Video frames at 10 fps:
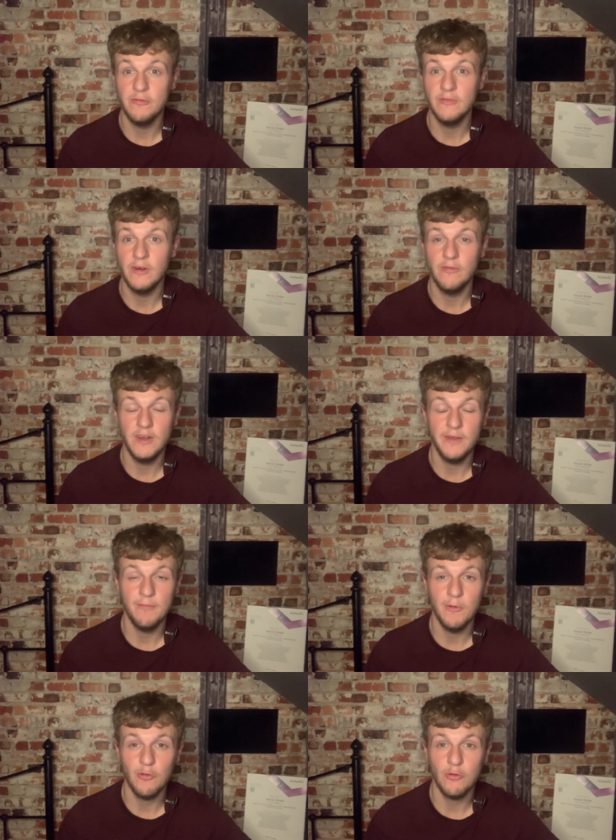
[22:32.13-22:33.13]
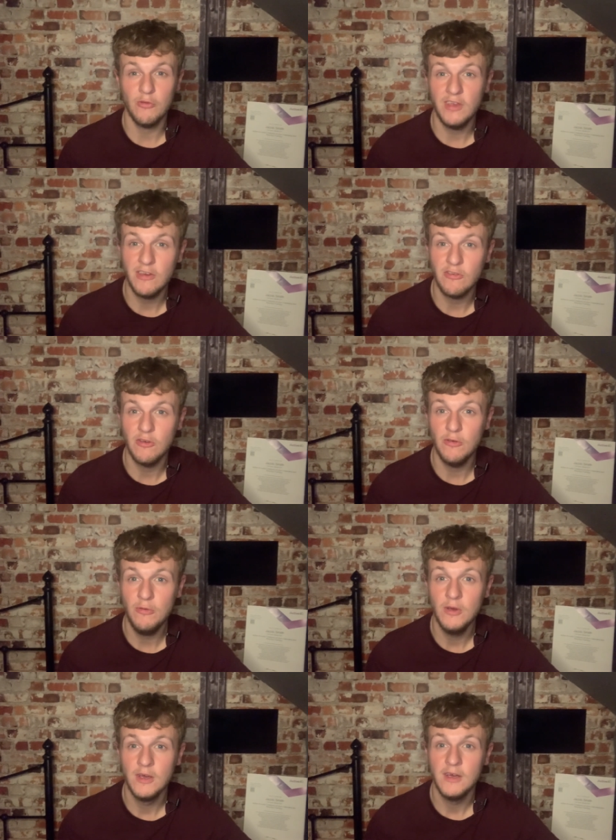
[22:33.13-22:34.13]
of lean muscle tissue
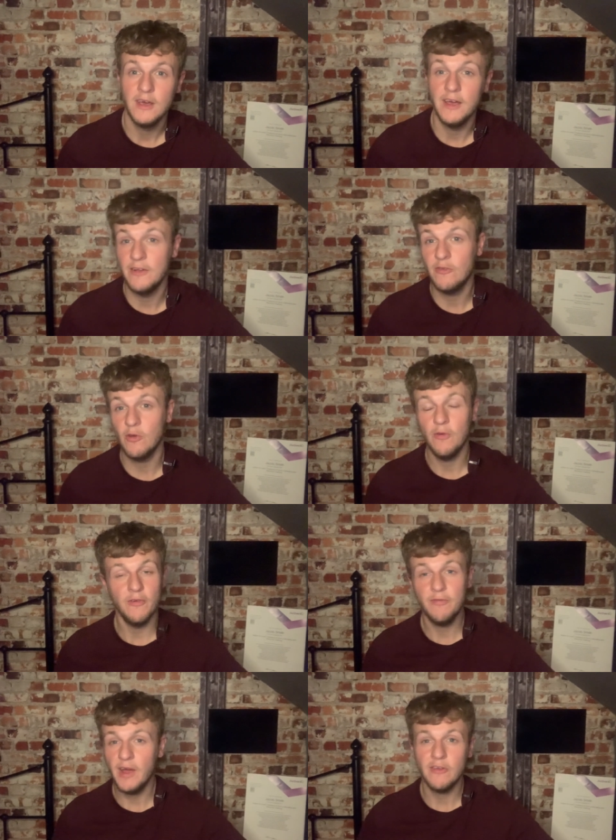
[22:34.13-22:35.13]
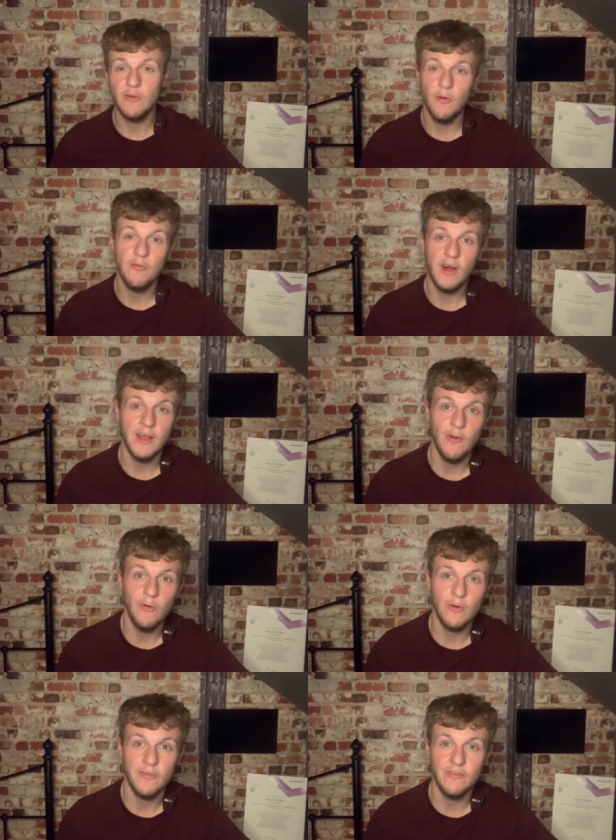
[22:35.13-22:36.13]
and sort of affect your vital
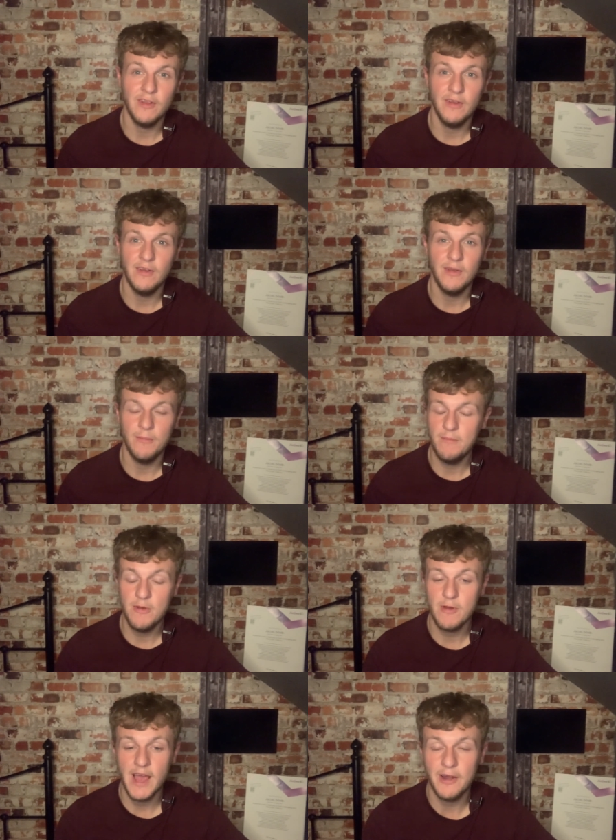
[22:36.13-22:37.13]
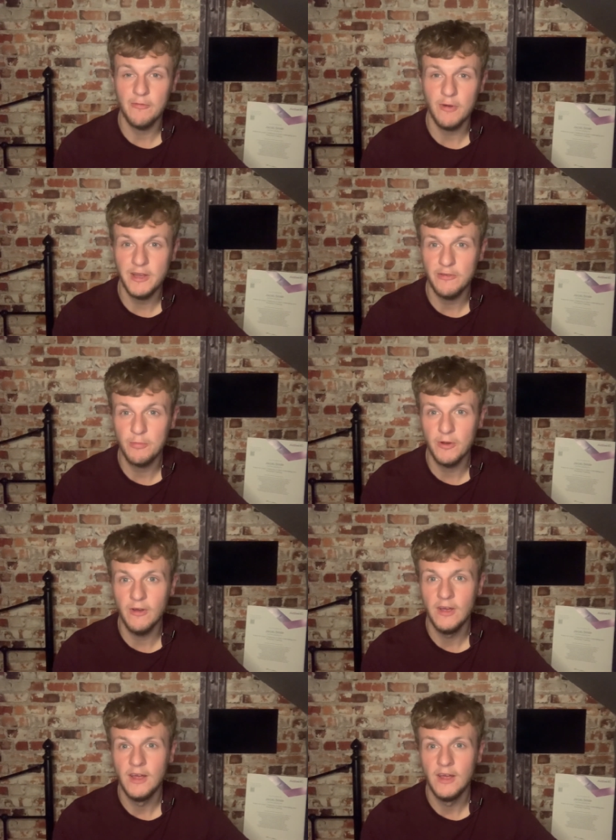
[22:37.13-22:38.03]
organs in, in myriad of ways but